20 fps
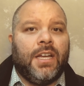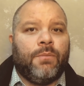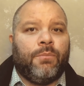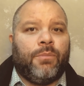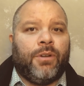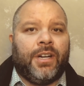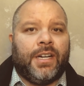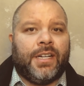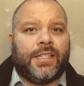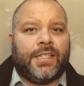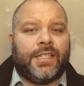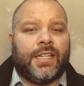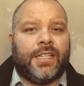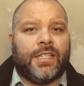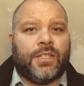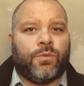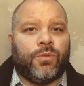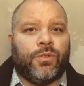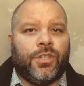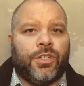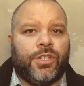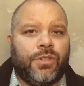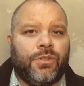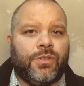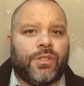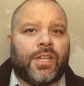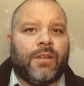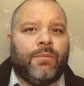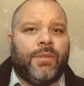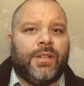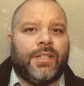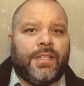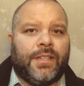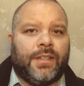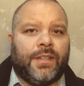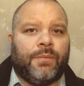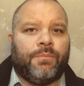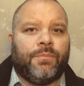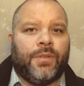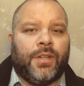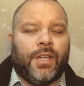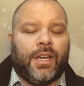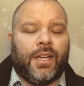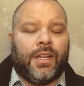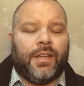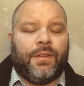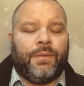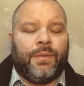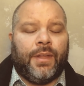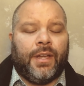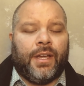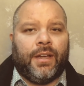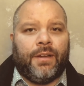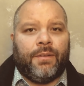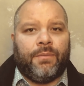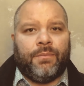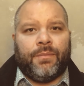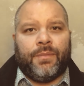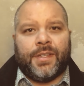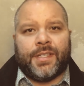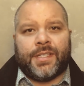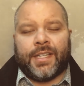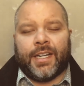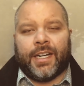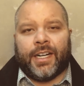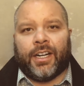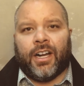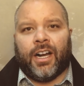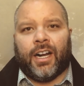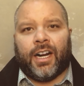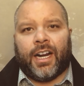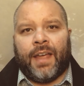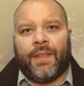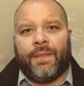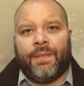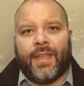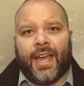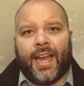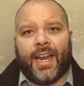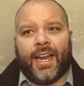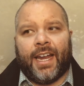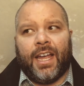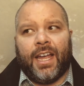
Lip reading: but in a sense where the Jews come into the synagogue and they